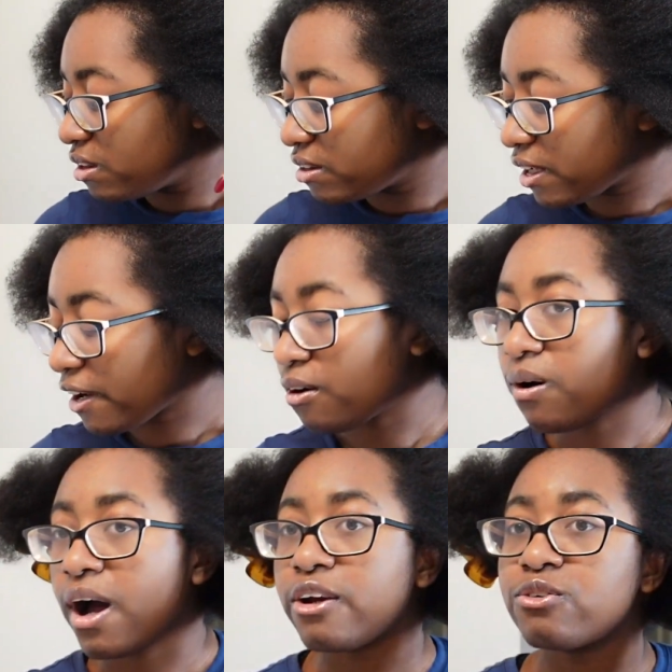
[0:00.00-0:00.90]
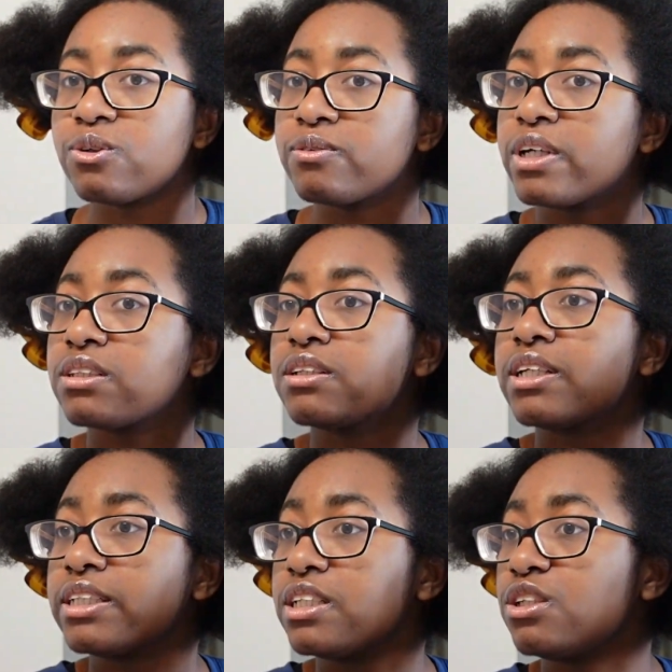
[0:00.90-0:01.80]
Now I don't know if that's because
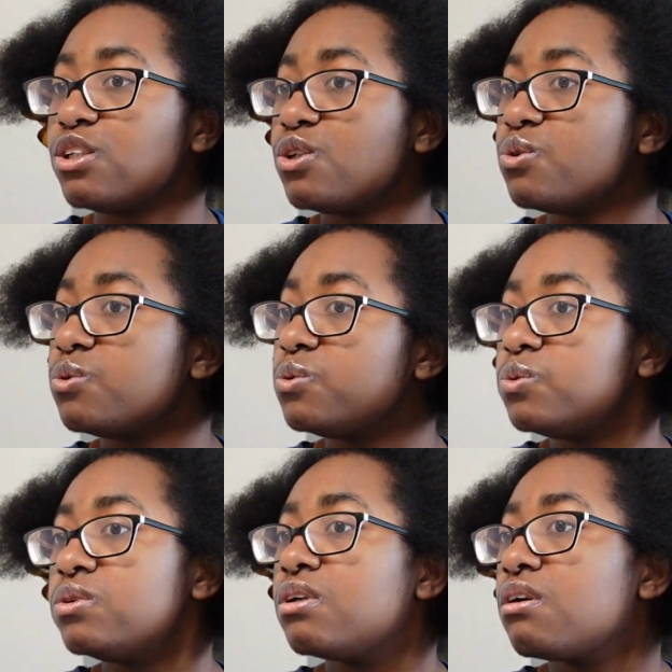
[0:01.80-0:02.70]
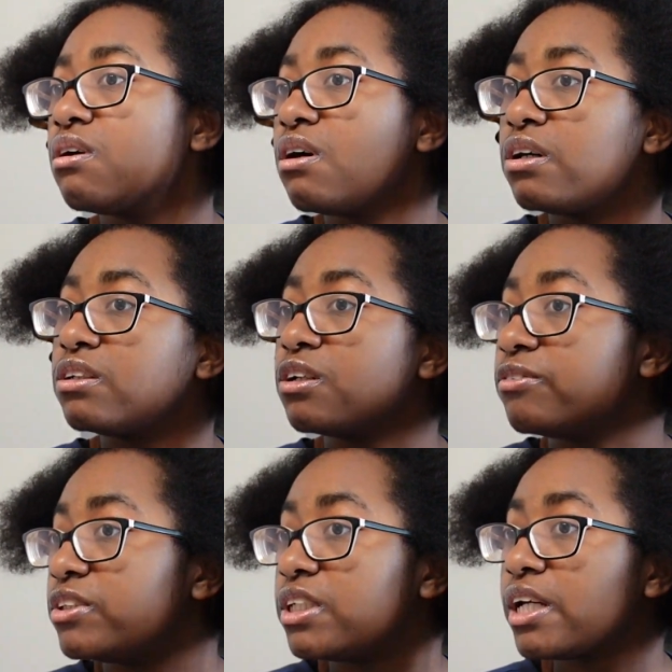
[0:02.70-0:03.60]
I didn't use
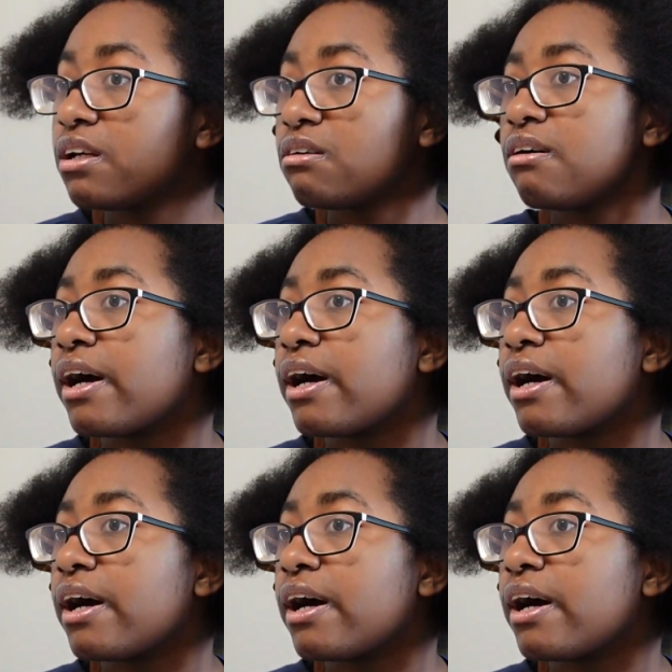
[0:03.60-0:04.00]
enough gel.